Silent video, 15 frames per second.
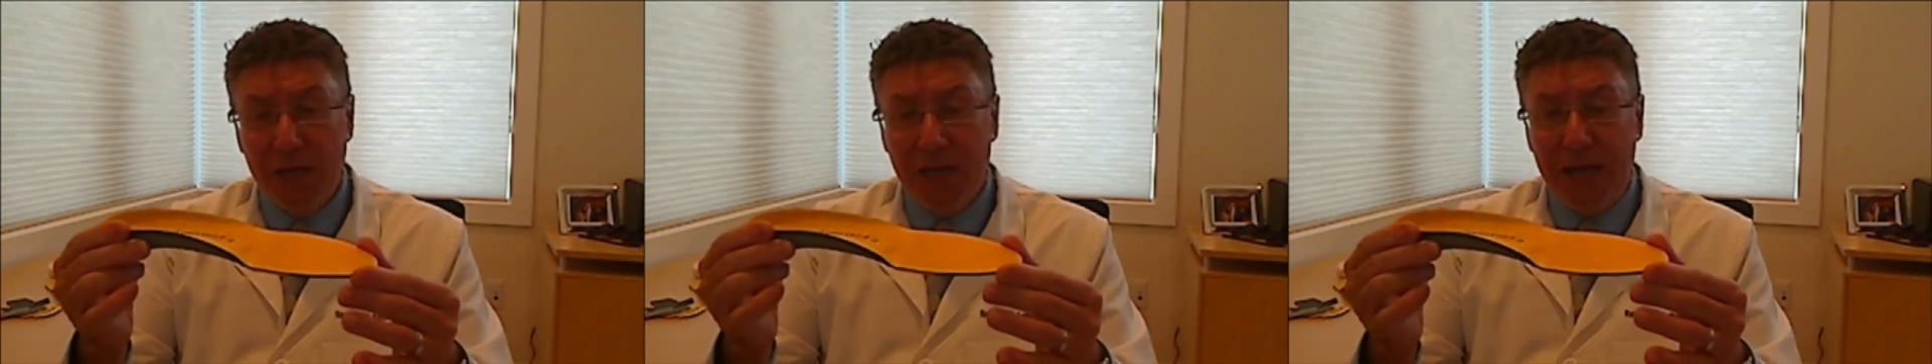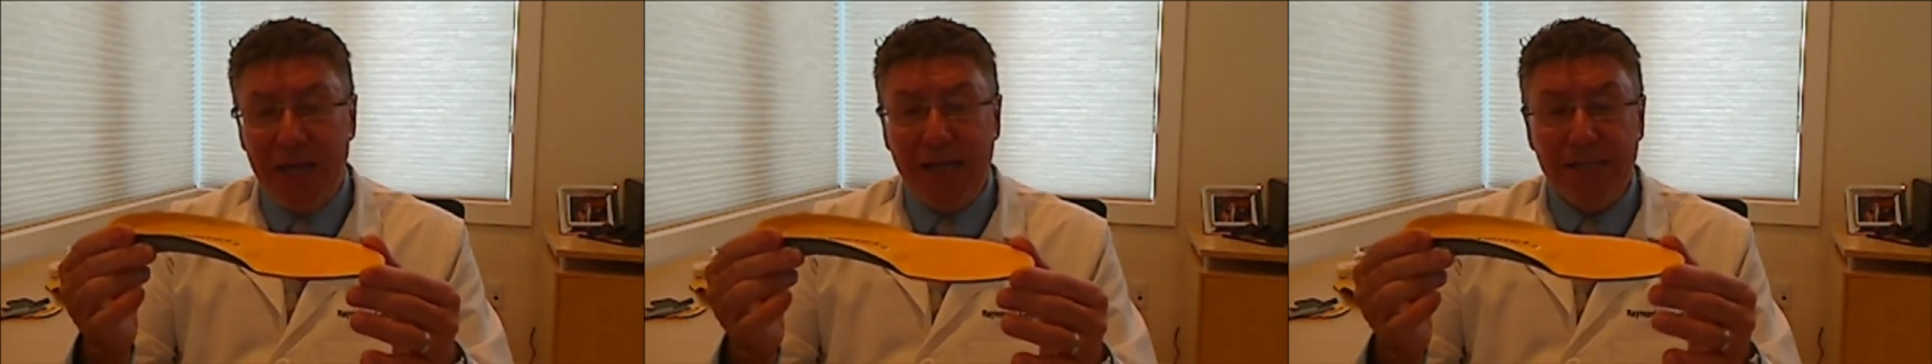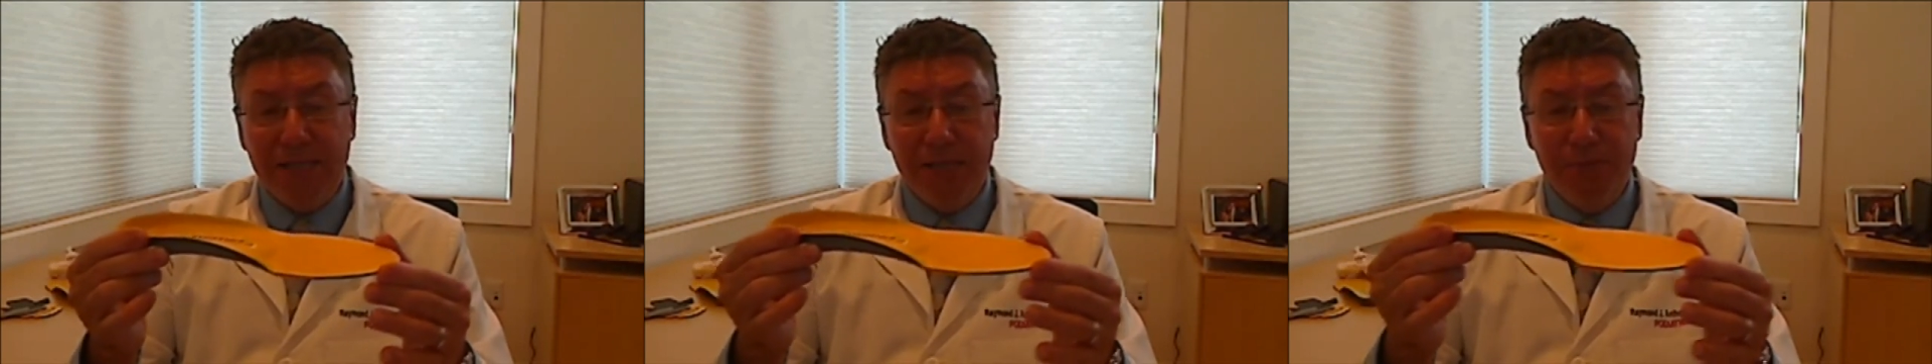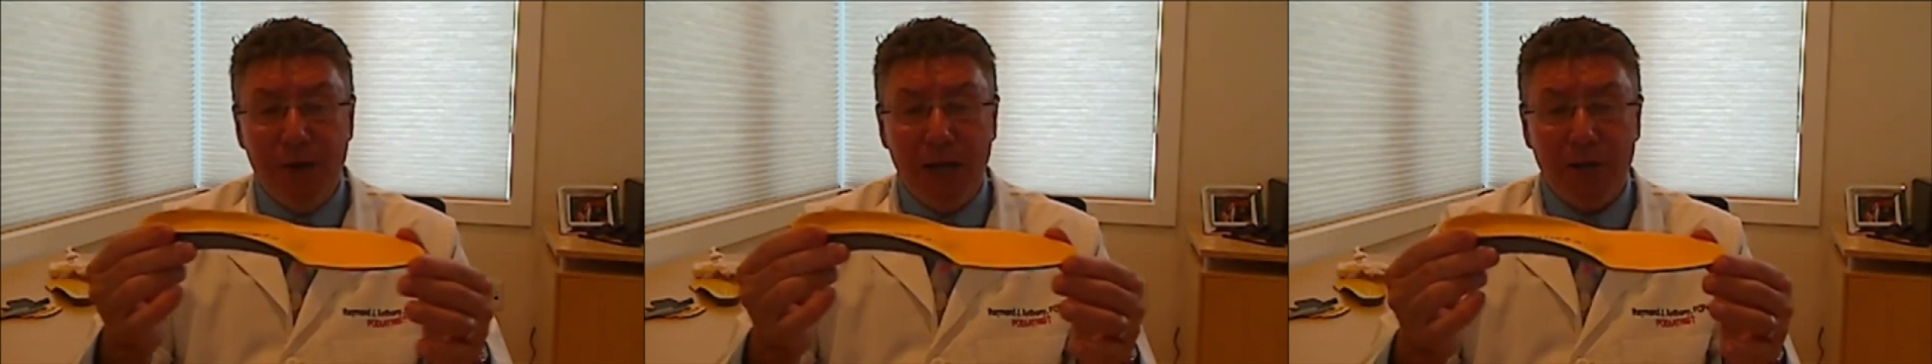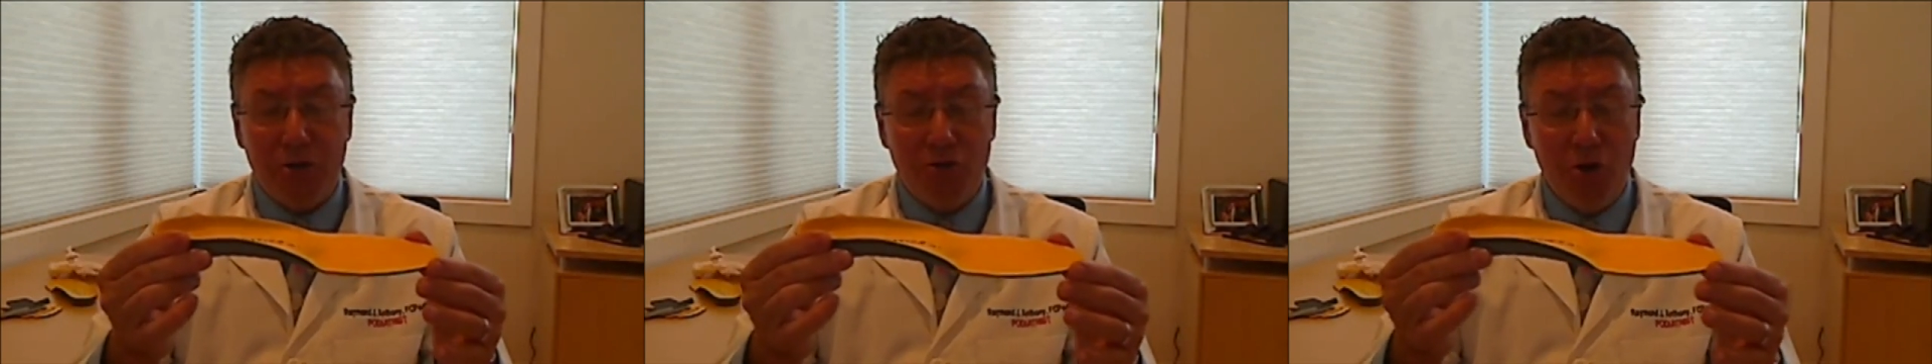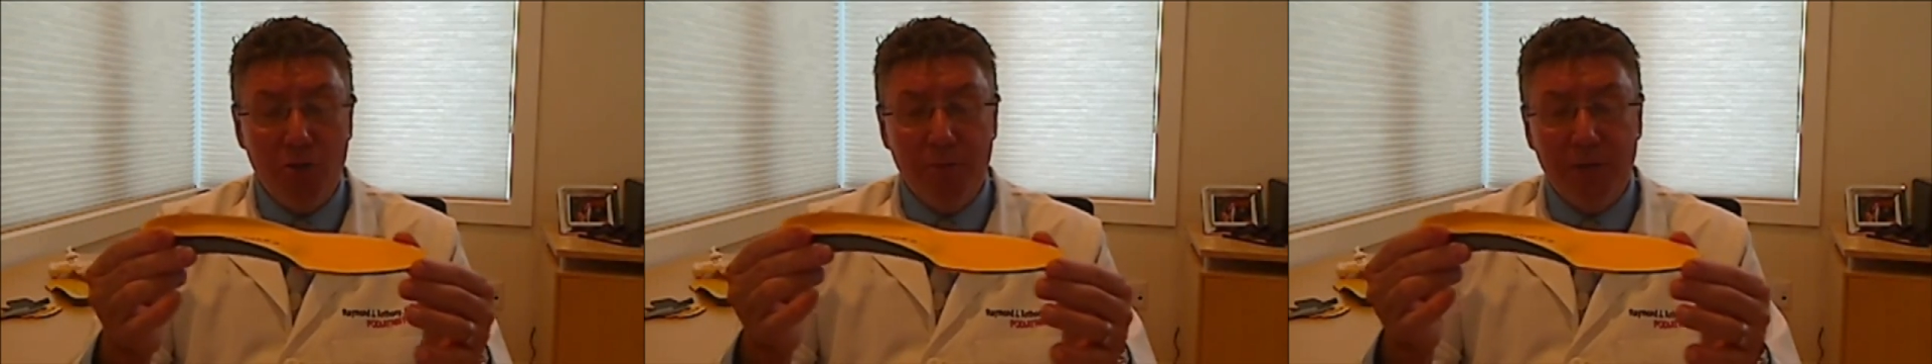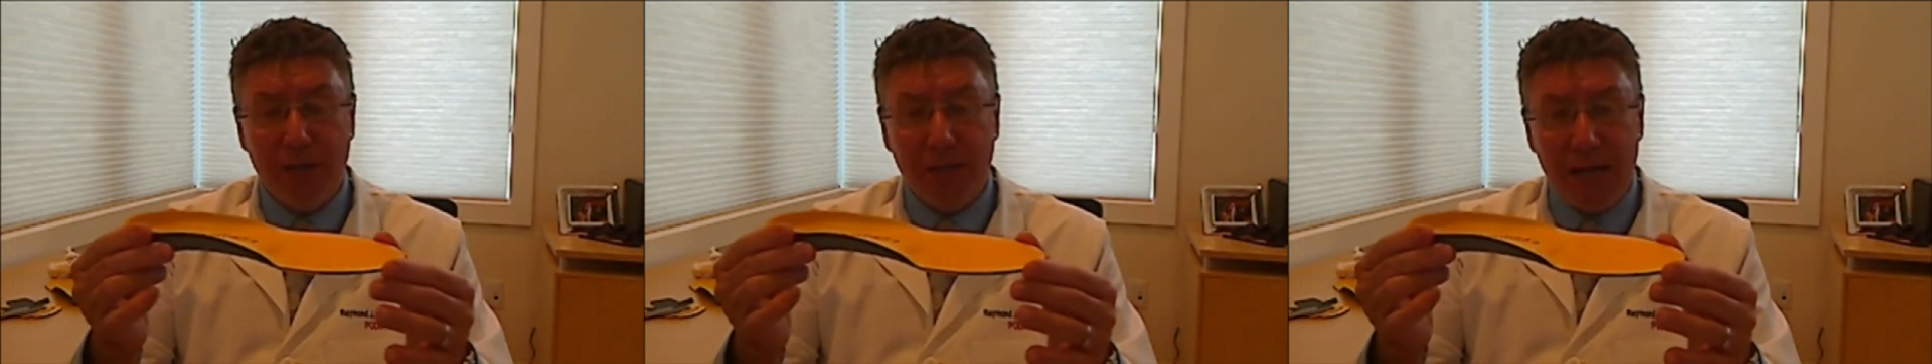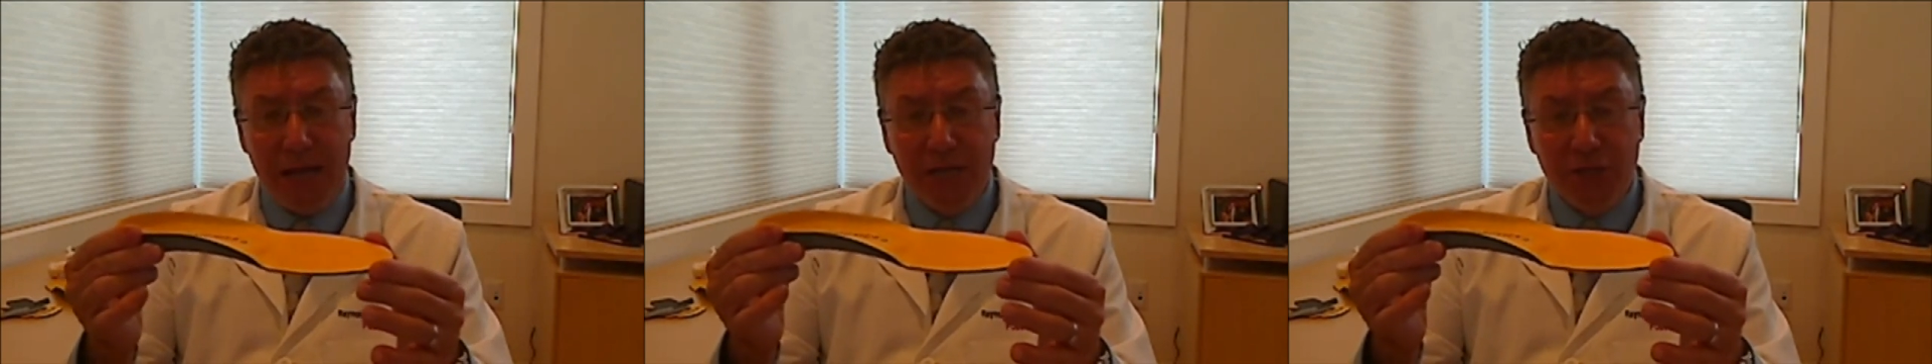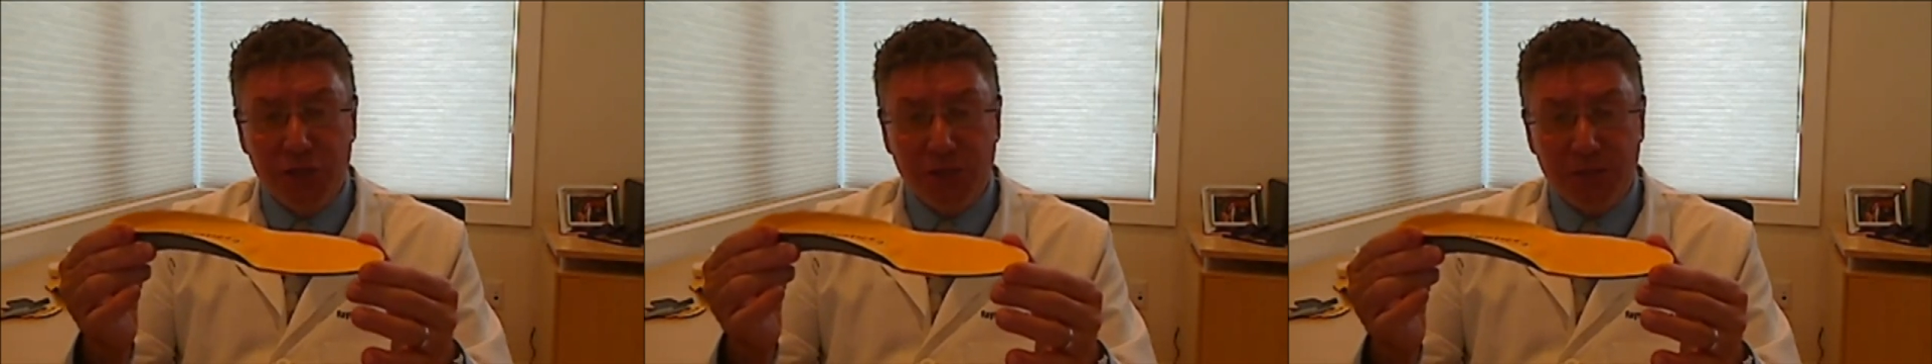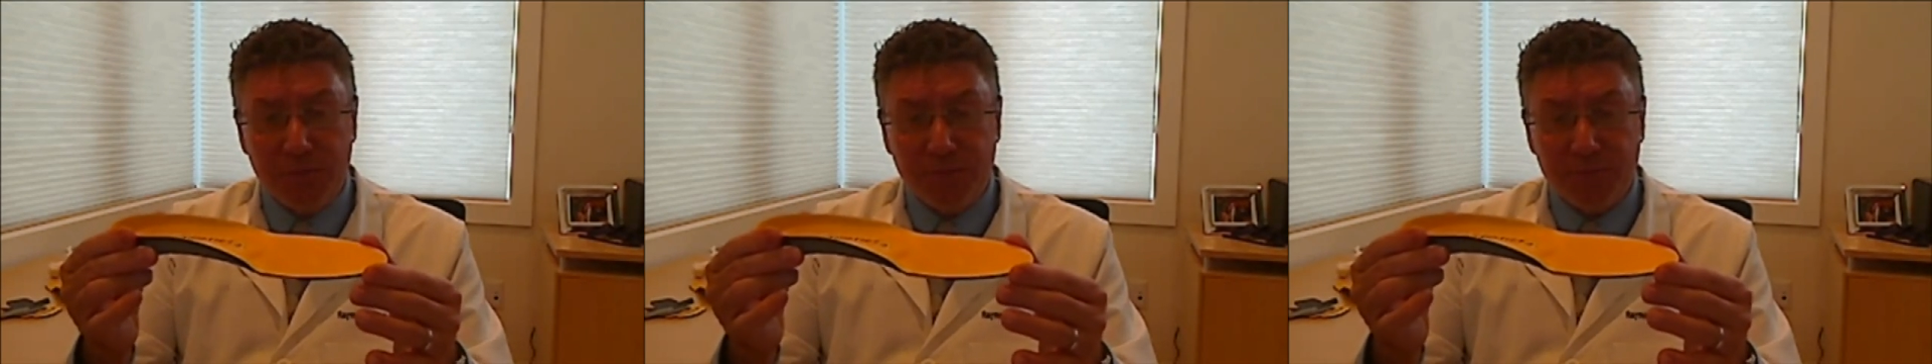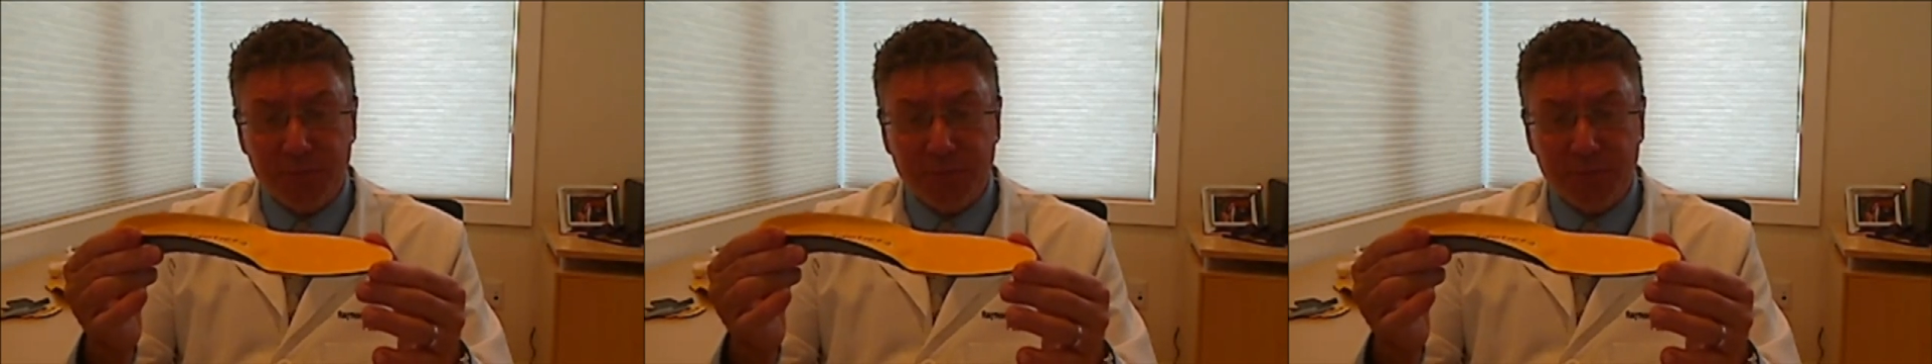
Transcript: and antimicrobial agent.